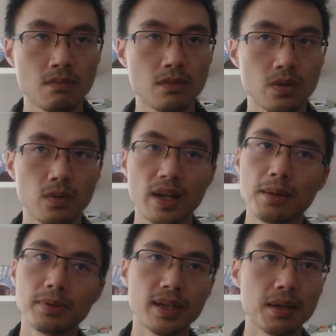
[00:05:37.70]
What
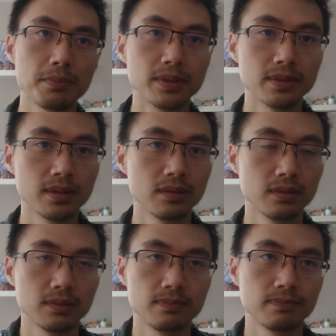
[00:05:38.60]
happened.
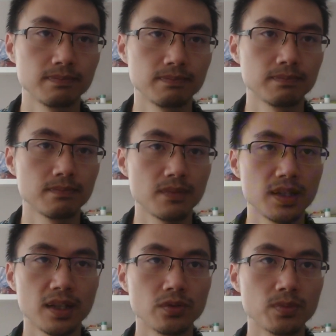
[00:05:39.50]

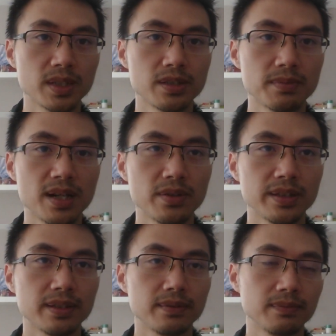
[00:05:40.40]
Cannot do much about it
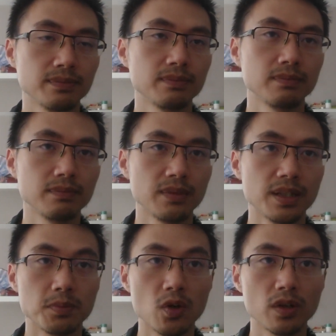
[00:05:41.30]

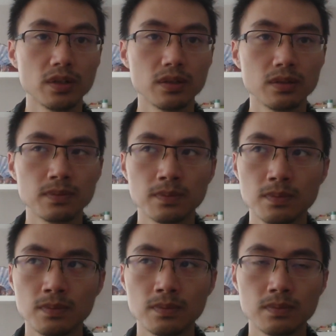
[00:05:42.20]
anymore.
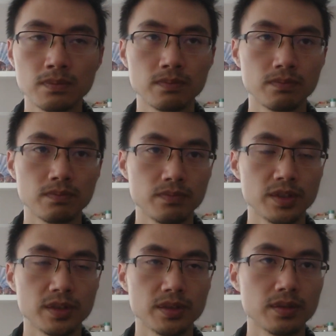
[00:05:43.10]

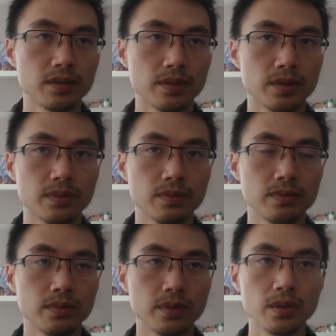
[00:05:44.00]
Just, you know,
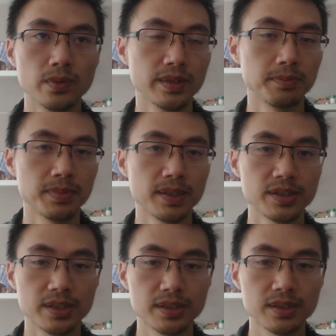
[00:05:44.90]
roll with the
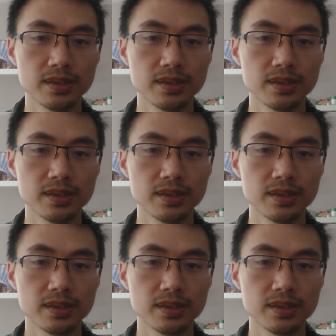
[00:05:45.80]
punches.